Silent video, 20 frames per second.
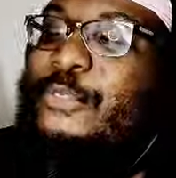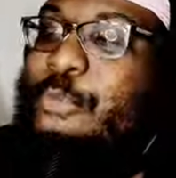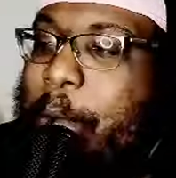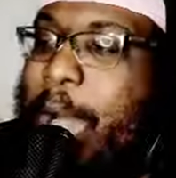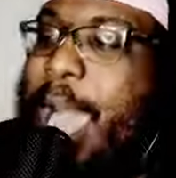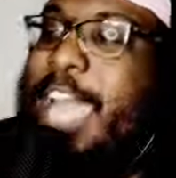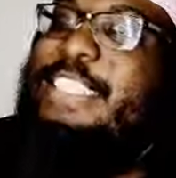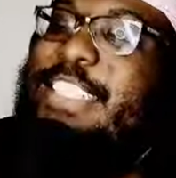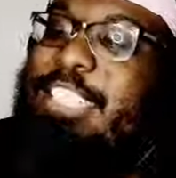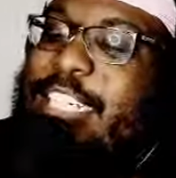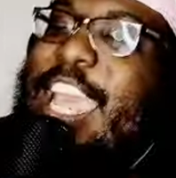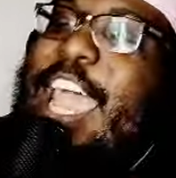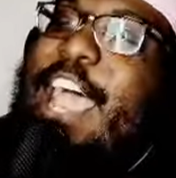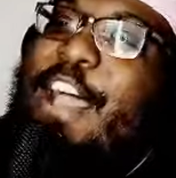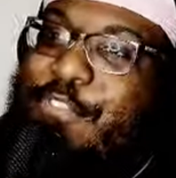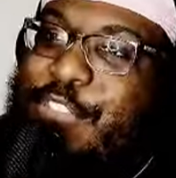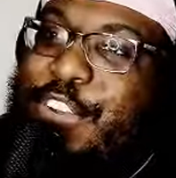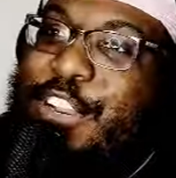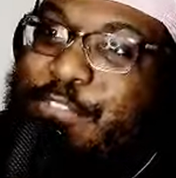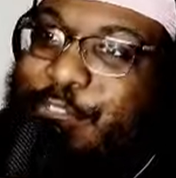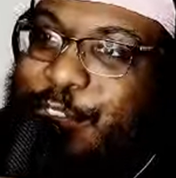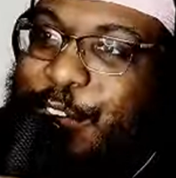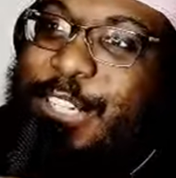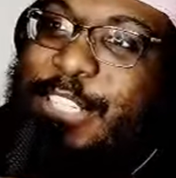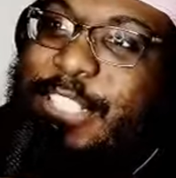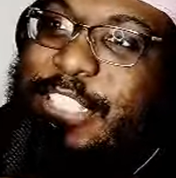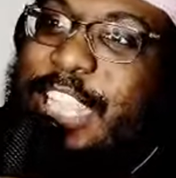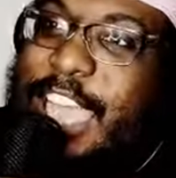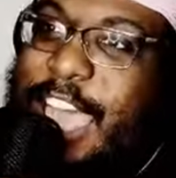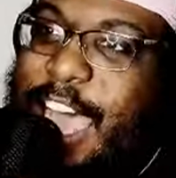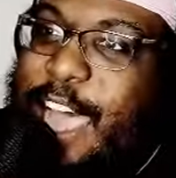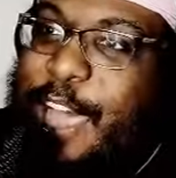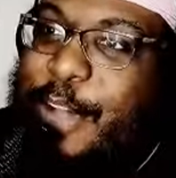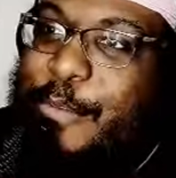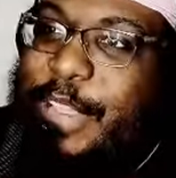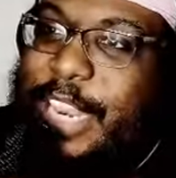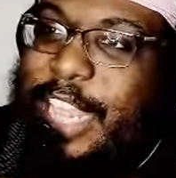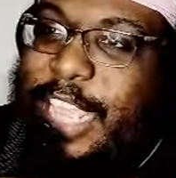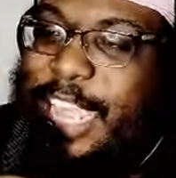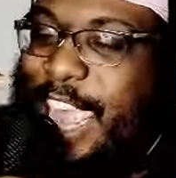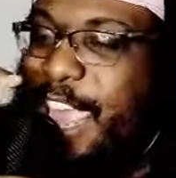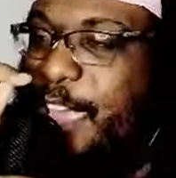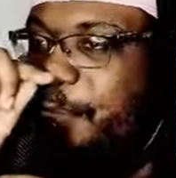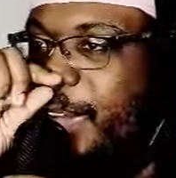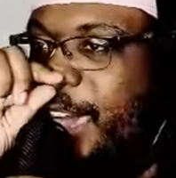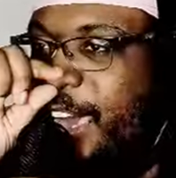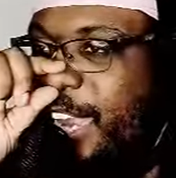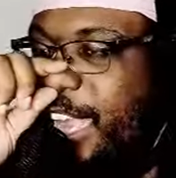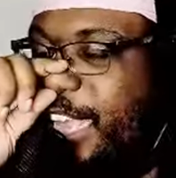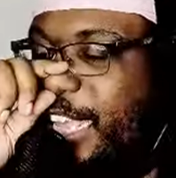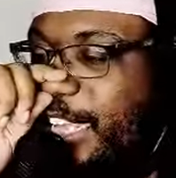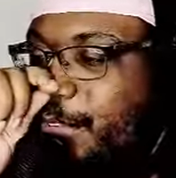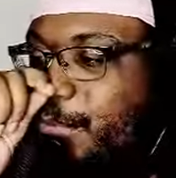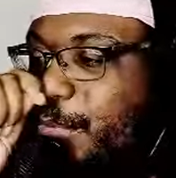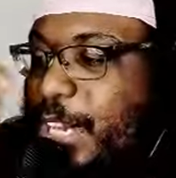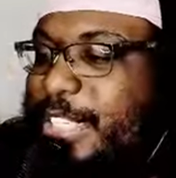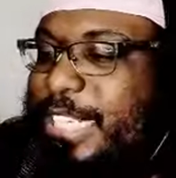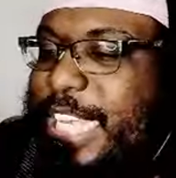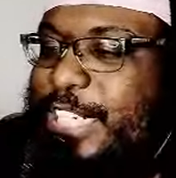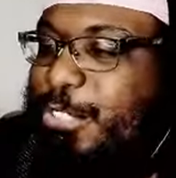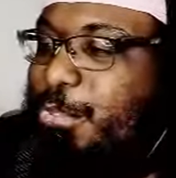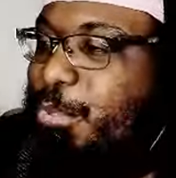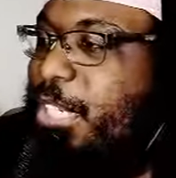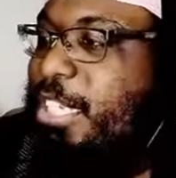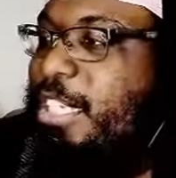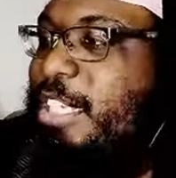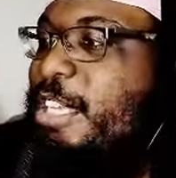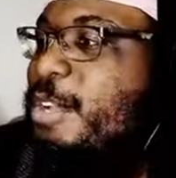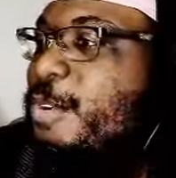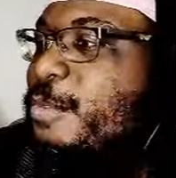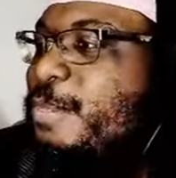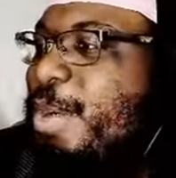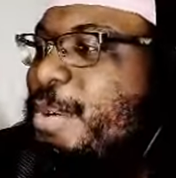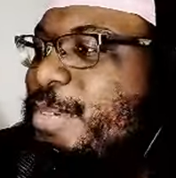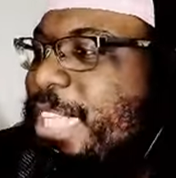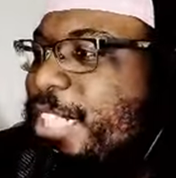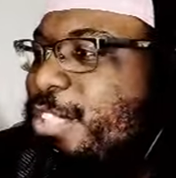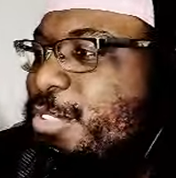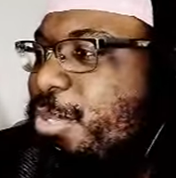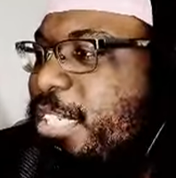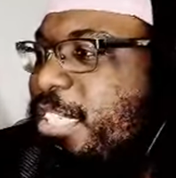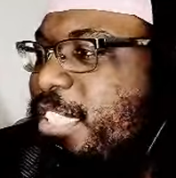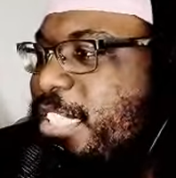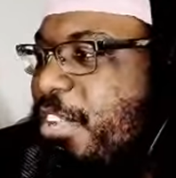watching that for the first time when it came out. Like it, well, that twenty, what was that, twenty